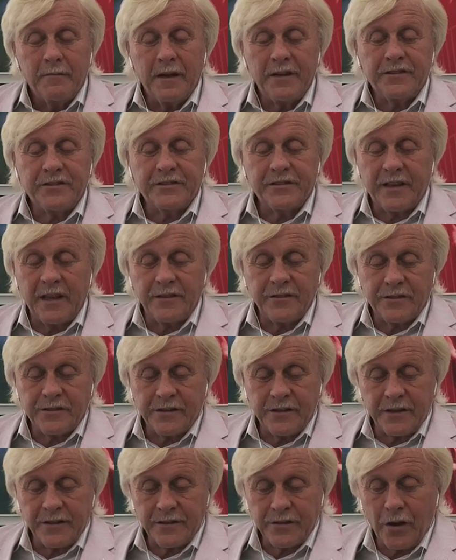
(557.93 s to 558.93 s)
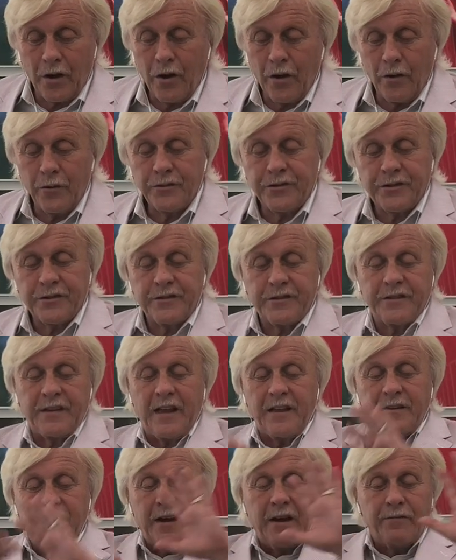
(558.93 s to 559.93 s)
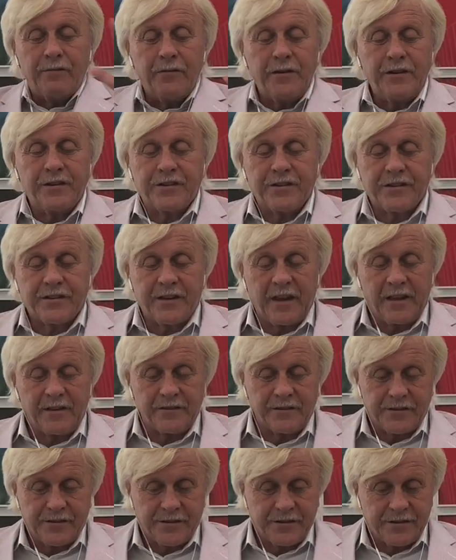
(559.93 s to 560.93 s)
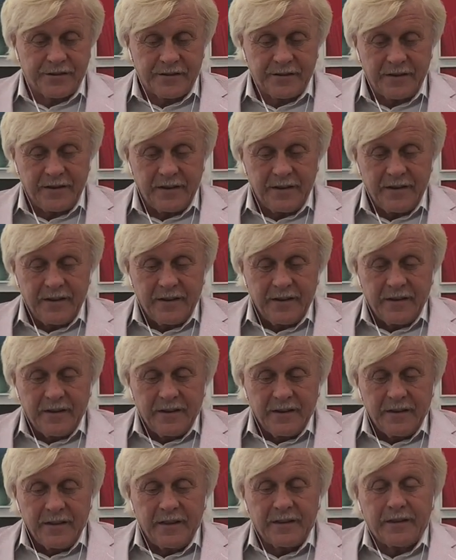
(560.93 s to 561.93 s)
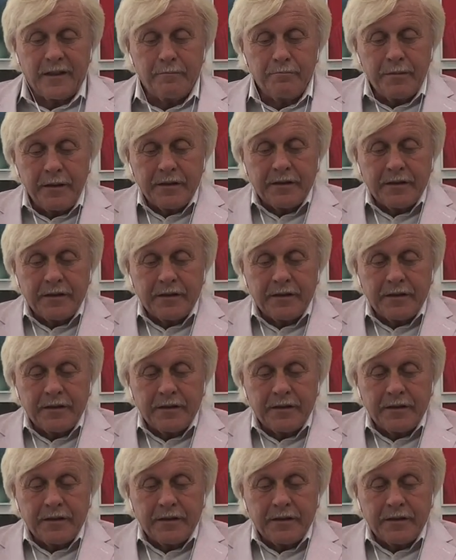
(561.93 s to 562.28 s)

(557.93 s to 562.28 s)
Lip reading: senses, all set, every sense. Let them be